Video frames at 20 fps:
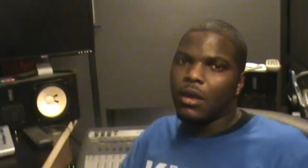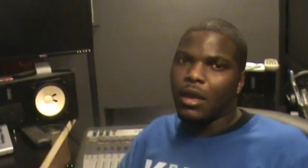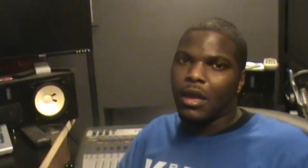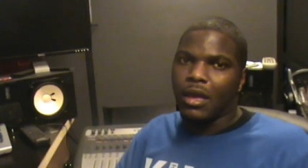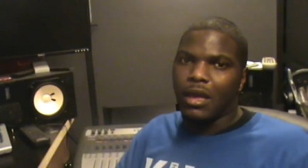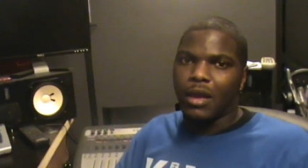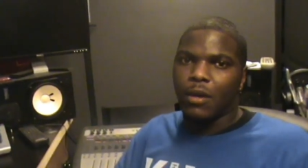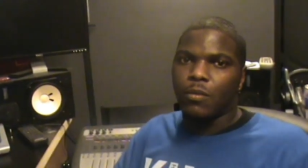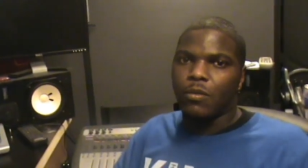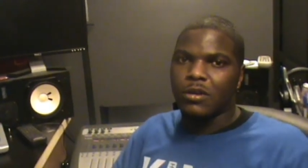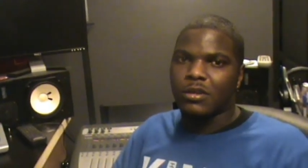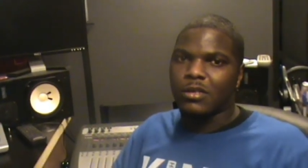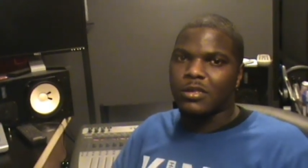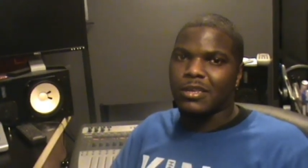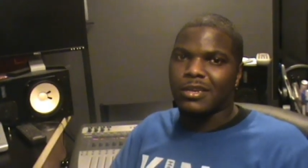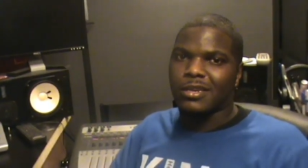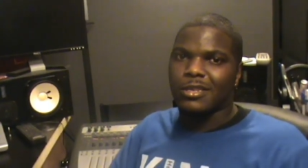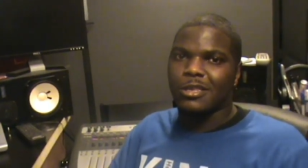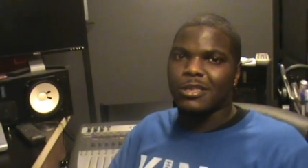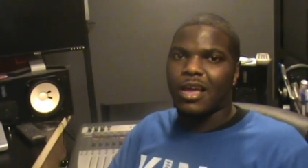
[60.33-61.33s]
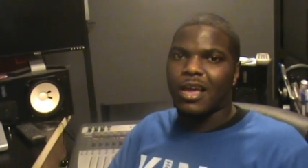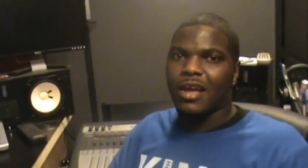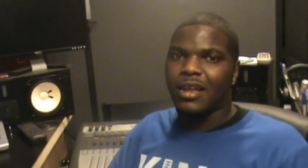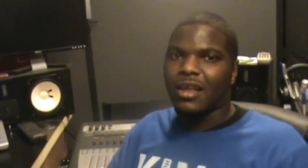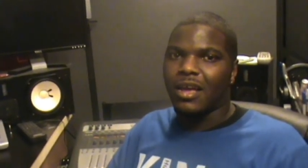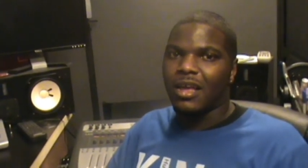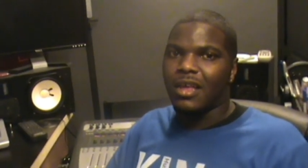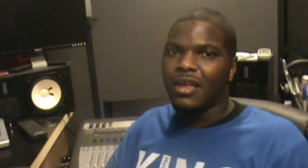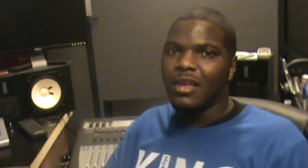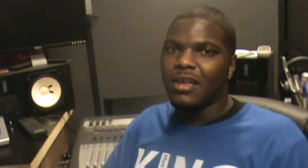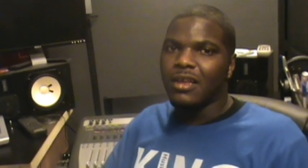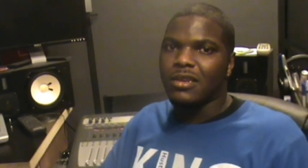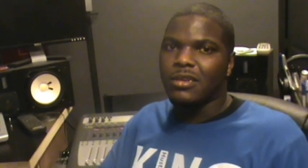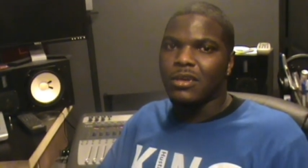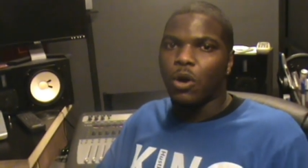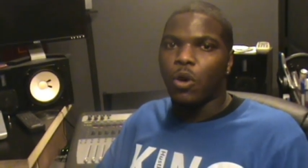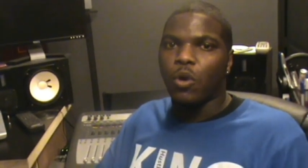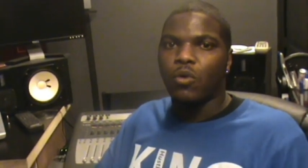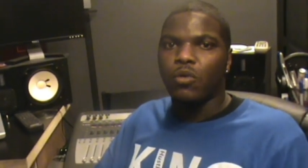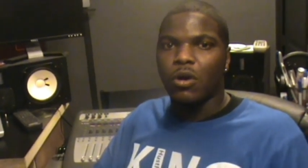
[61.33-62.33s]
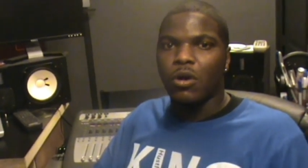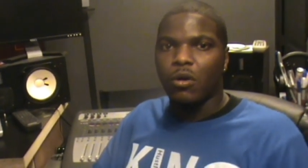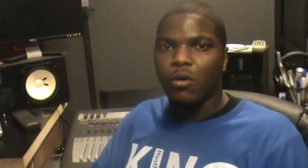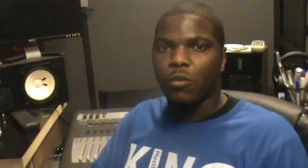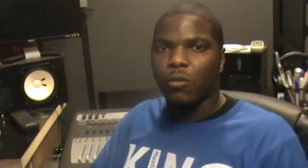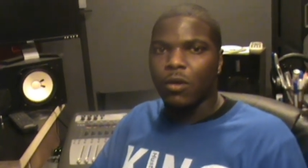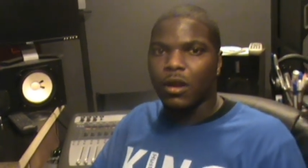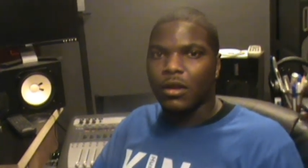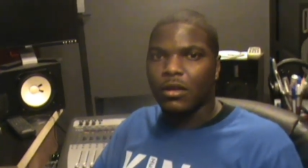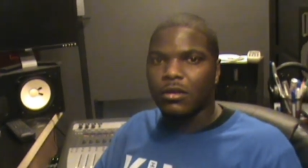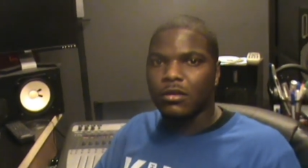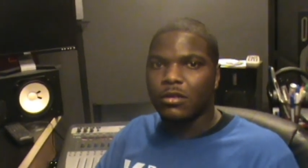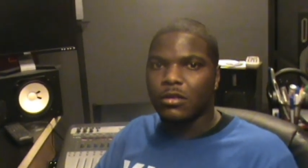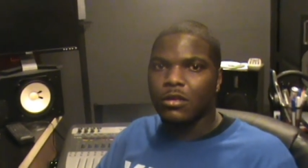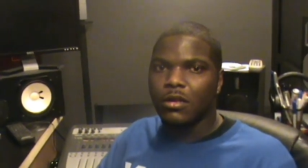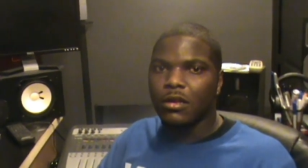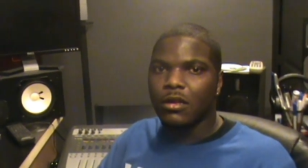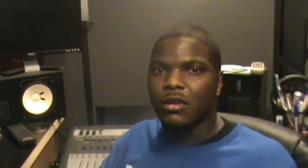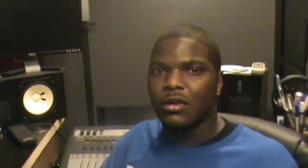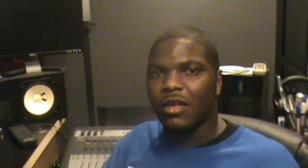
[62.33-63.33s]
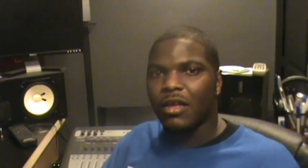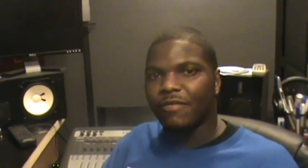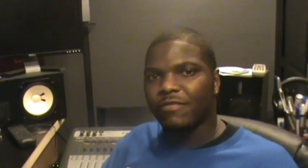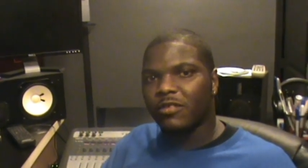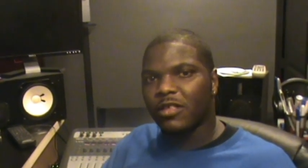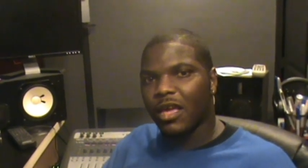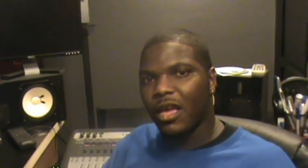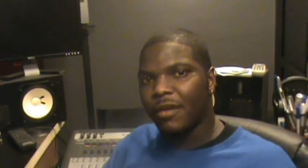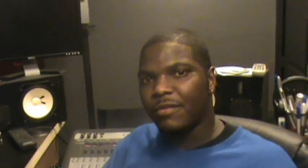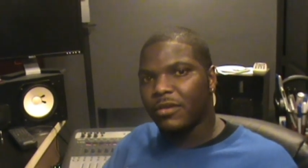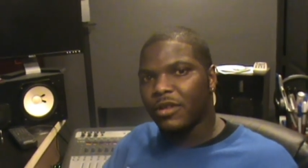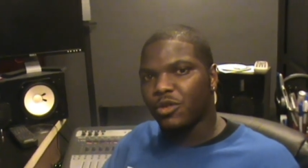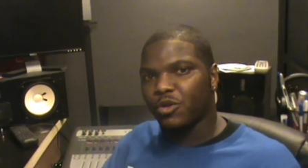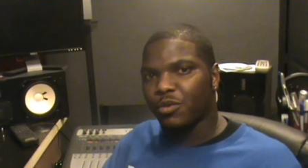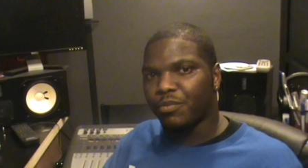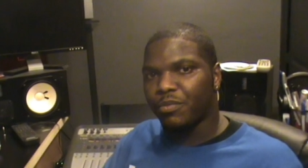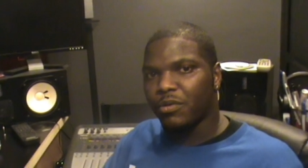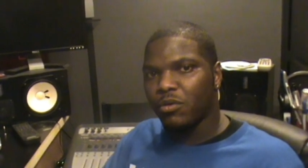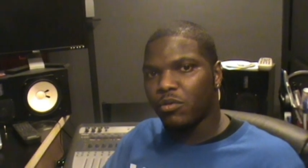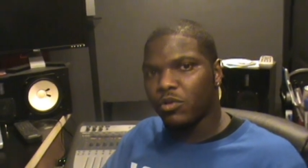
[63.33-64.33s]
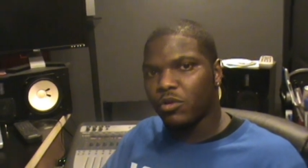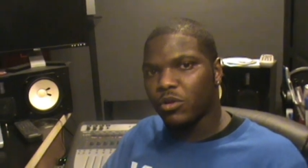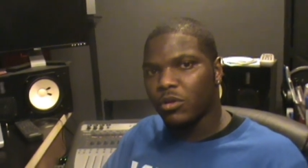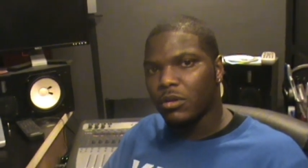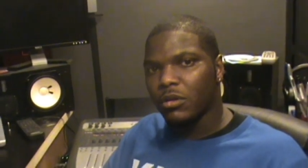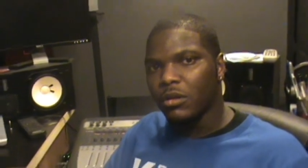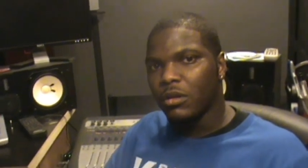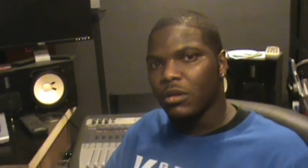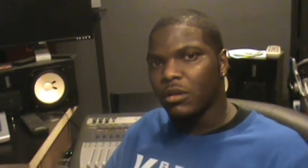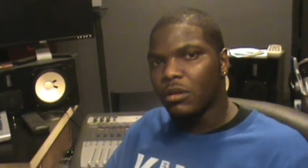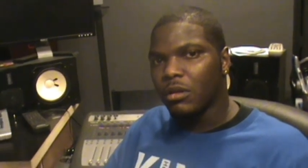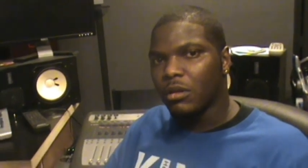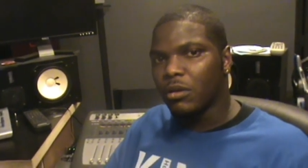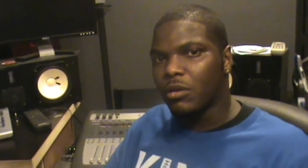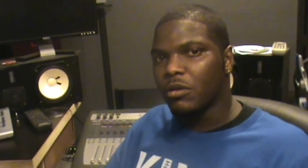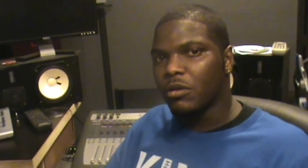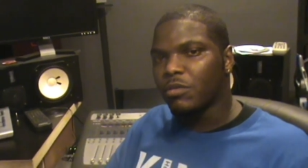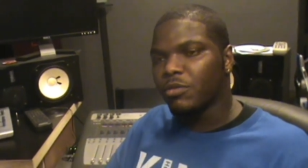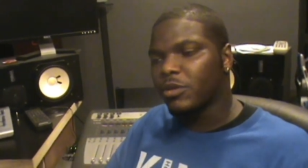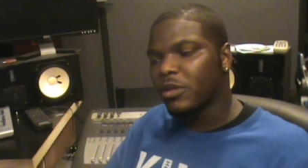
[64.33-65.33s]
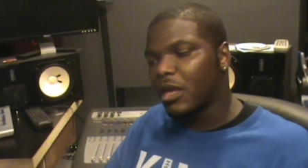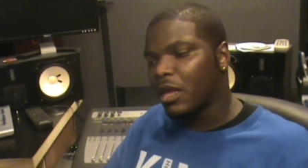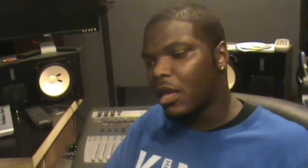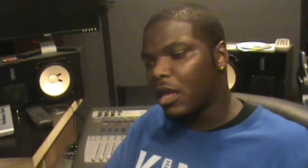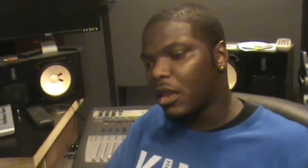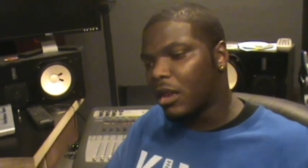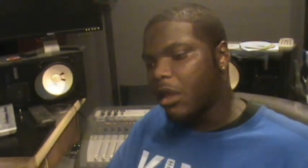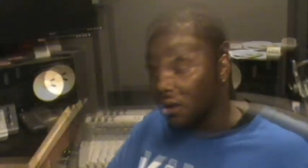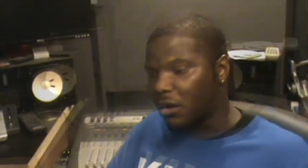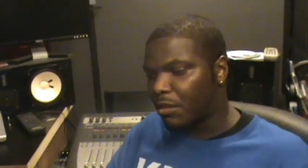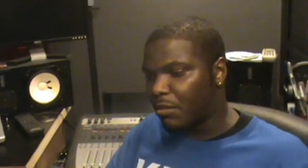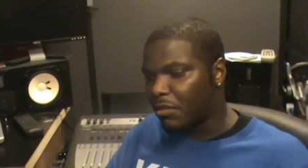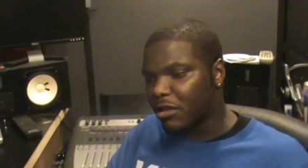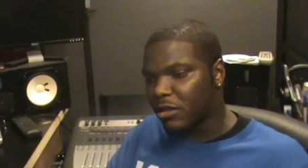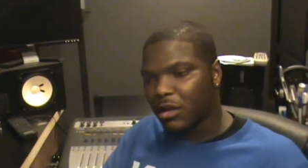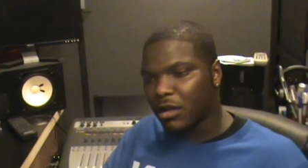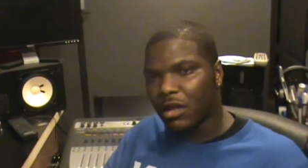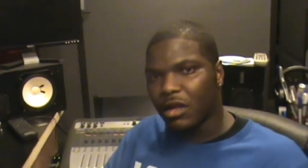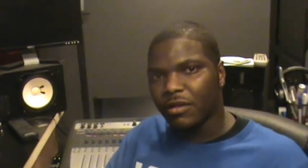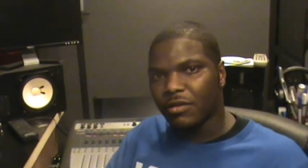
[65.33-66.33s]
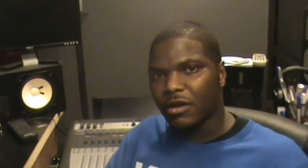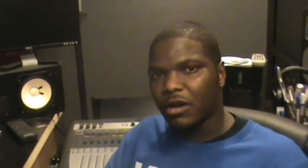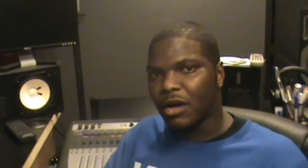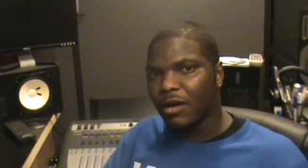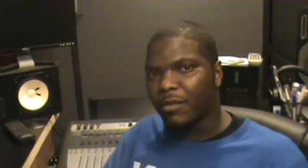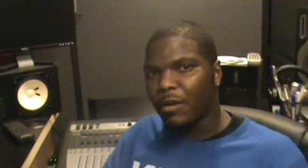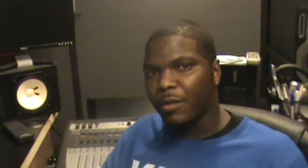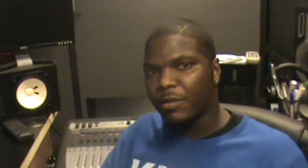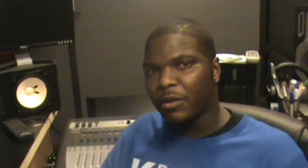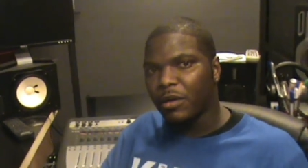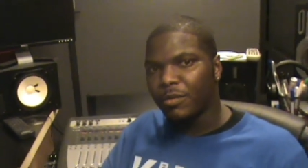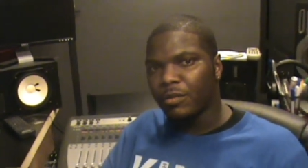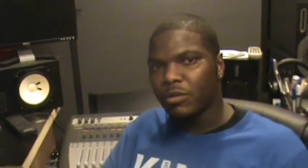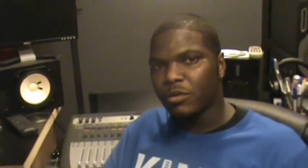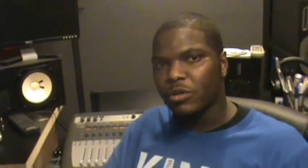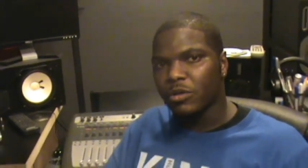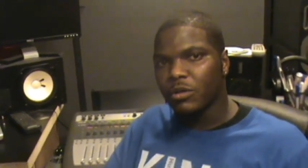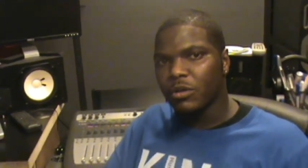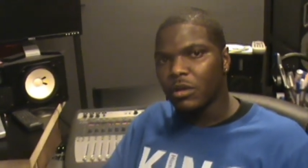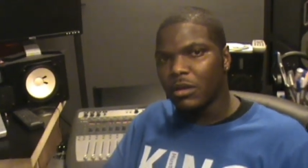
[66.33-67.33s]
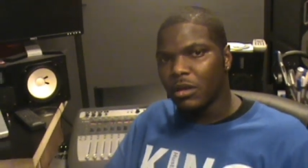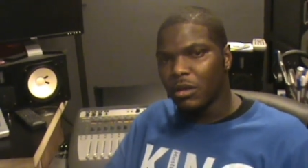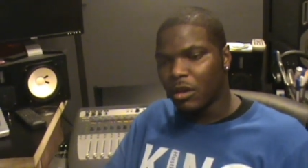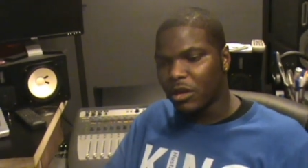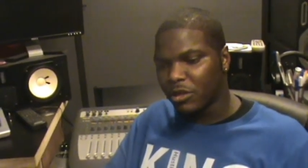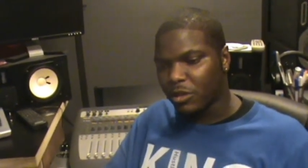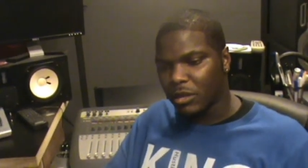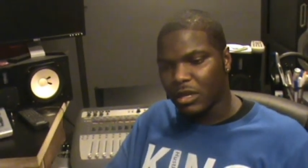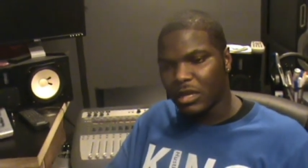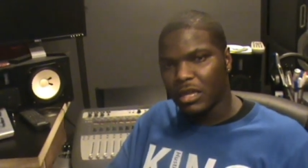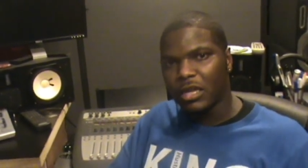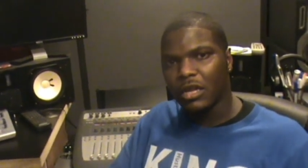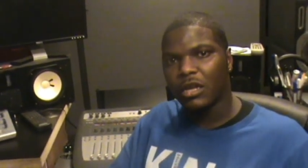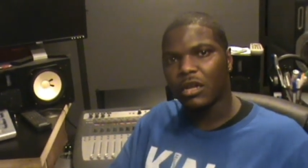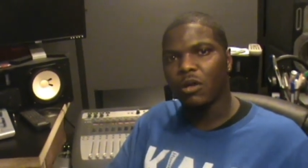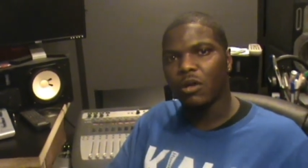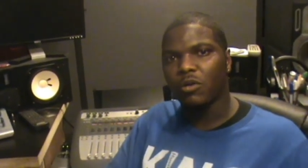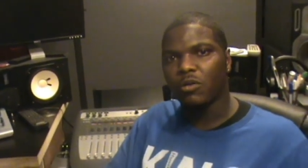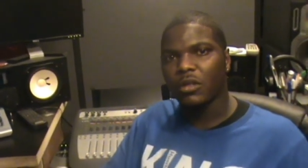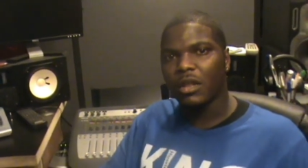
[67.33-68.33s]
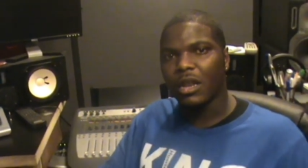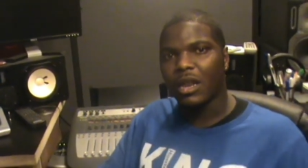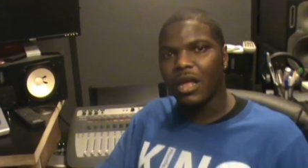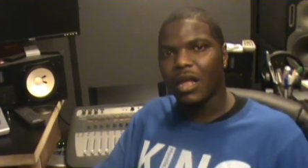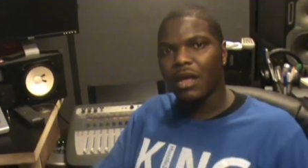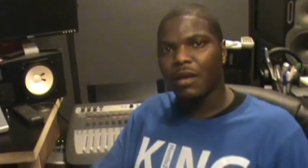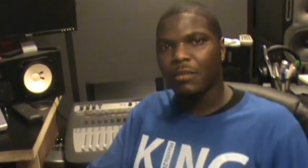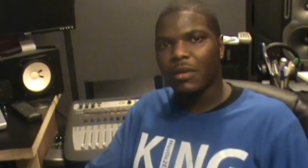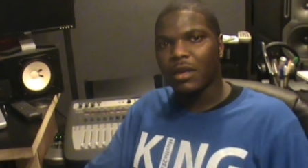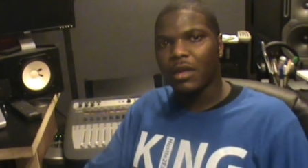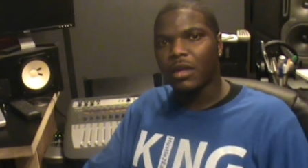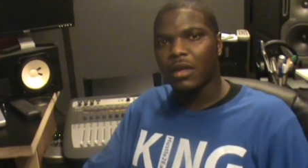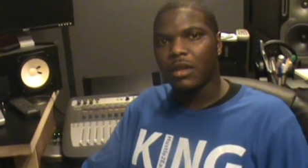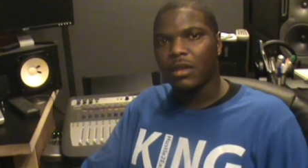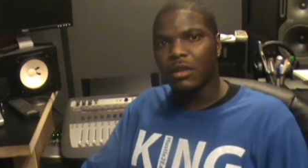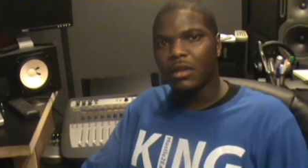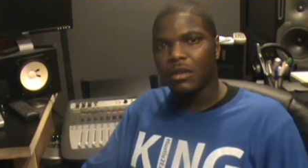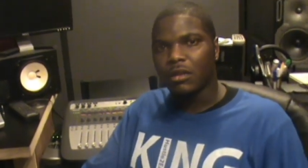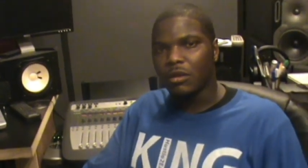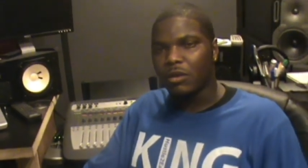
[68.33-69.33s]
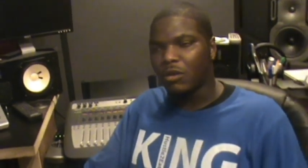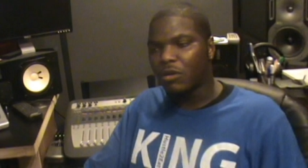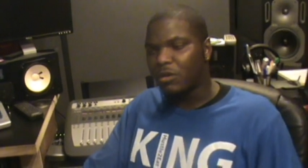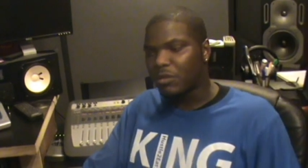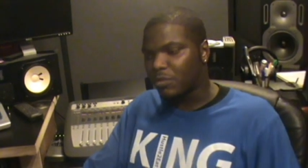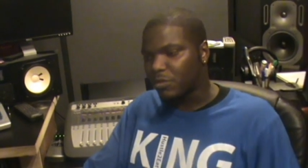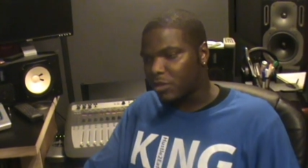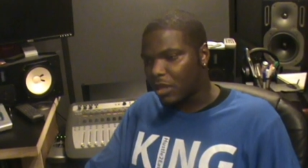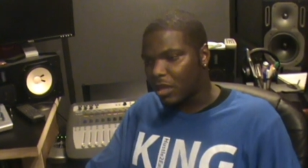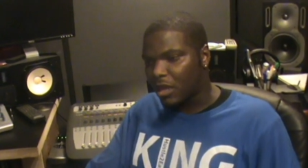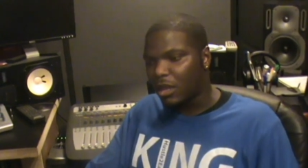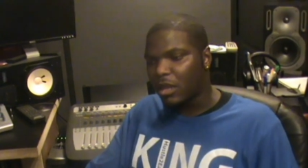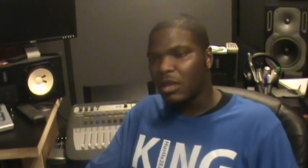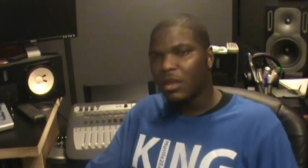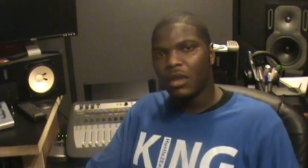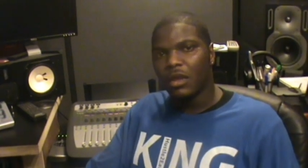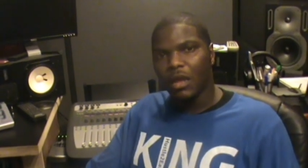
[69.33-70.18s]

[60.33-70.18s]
Hey, I want to send a shout out to Hold On Records, Def Jam Distribution. You know what I'm saying? Uh, much love to all my people. Hustle the E Clothing Line, man. You know what I'm saying?